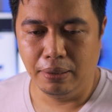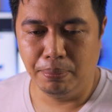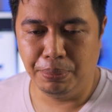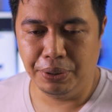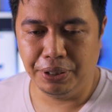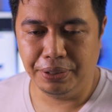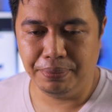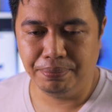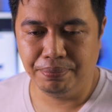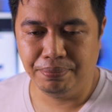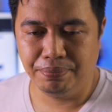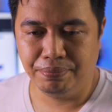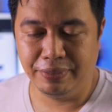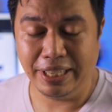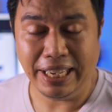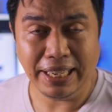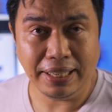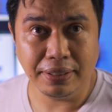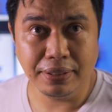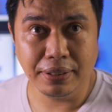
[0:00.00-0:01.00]
But
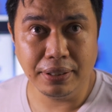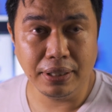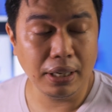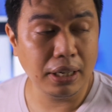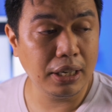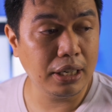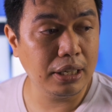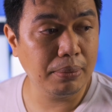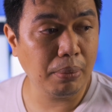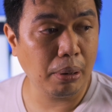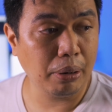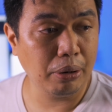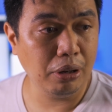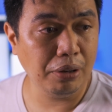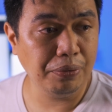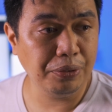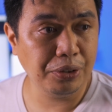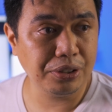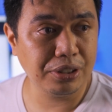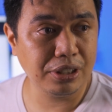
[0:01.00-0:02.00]
yeah, I'd
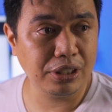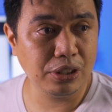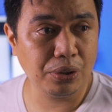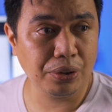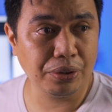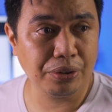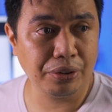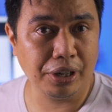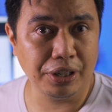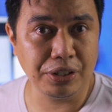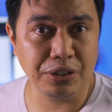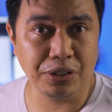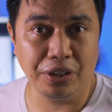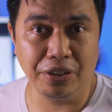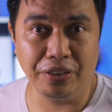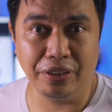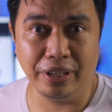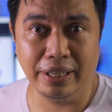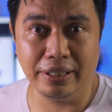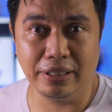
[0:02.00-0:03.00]
love to see your thoughts
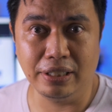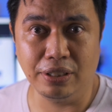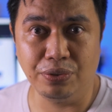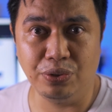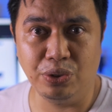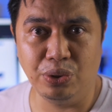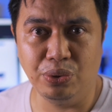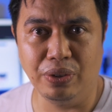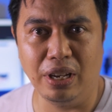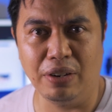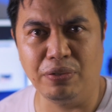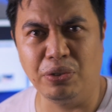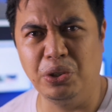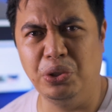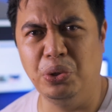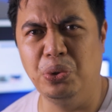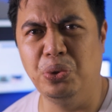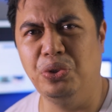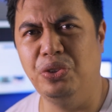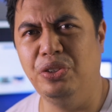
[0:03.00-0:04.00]
on that if you've ever
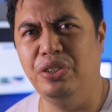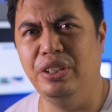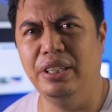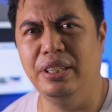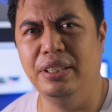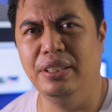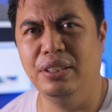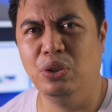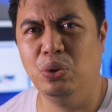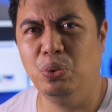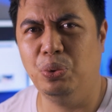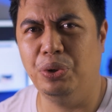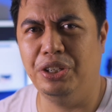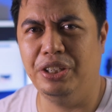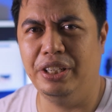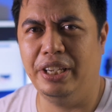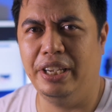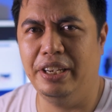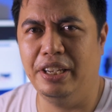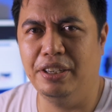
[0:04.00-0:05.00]
used the
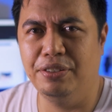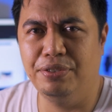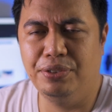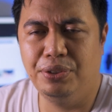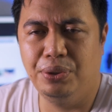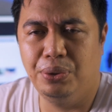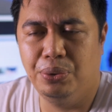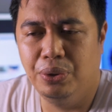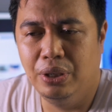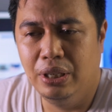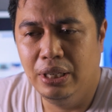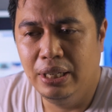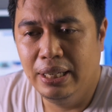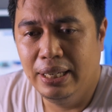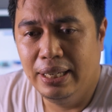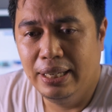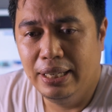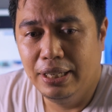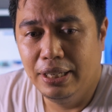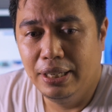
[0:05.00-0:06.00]
28 f2.
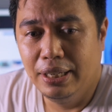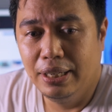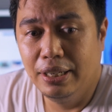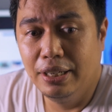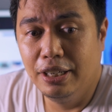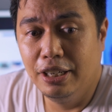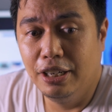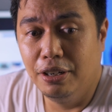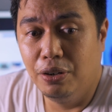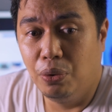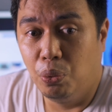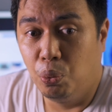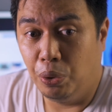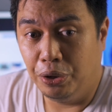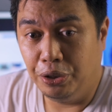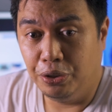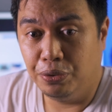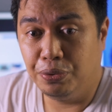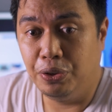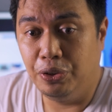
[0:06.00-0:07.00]

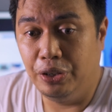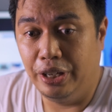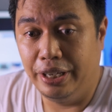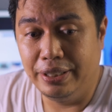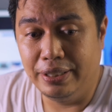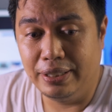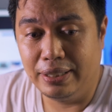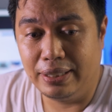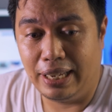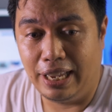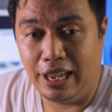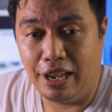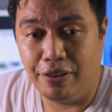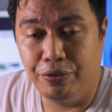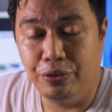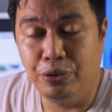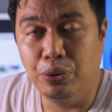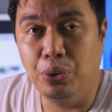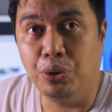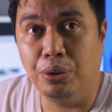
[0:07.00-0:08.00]
Wonderful lens, I
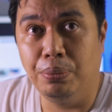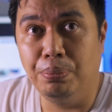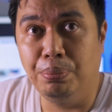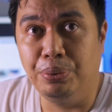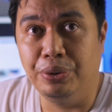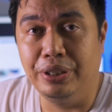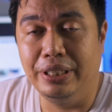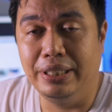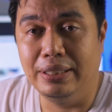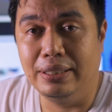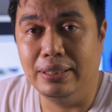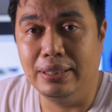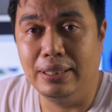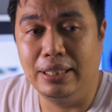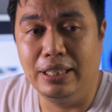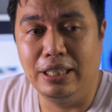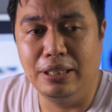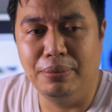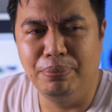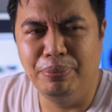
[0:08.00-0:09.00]
have no complaint.
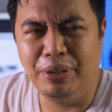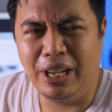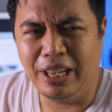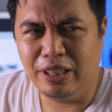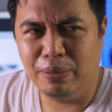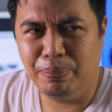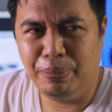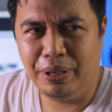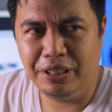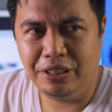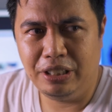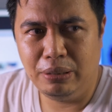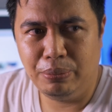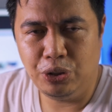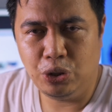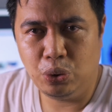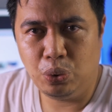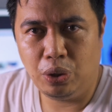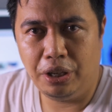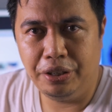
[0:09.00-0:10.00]
Not the best
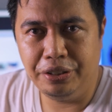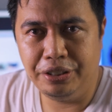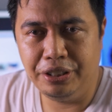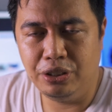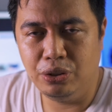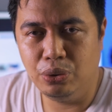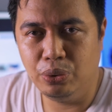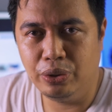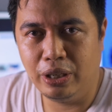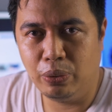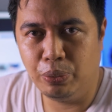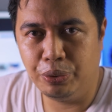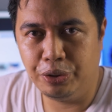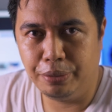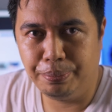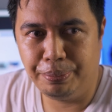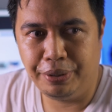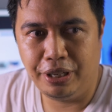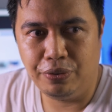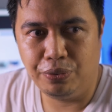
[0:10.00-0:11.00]
image quality, you get what
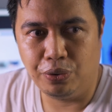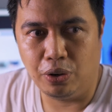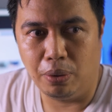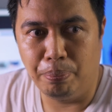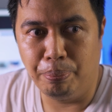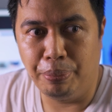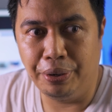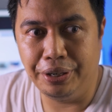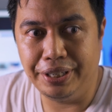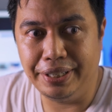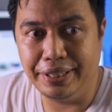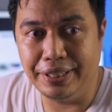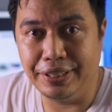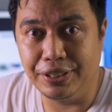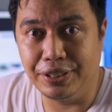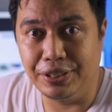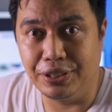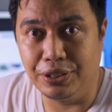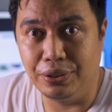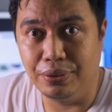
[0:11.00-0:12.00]
you pay for, but it
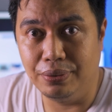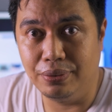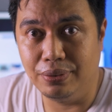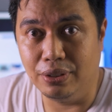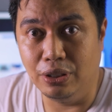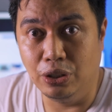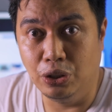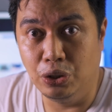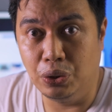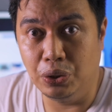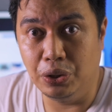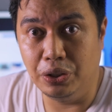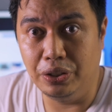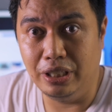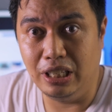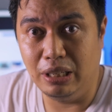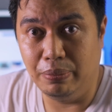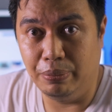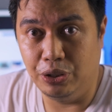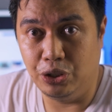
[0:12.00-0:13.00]
is
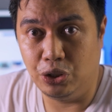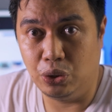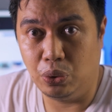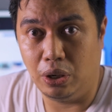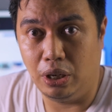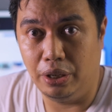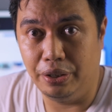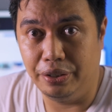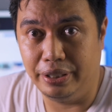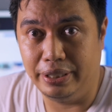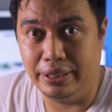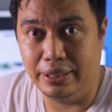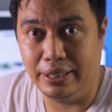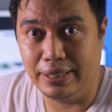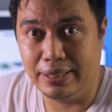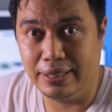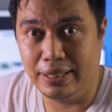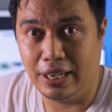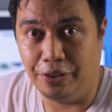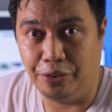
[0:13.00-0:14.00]
good image quality.
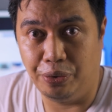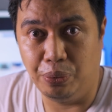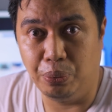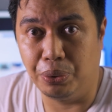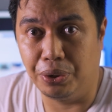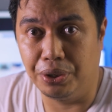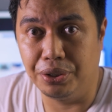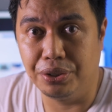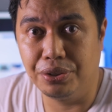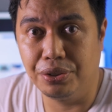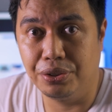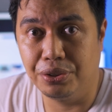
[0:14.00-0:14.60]
It's not the worst.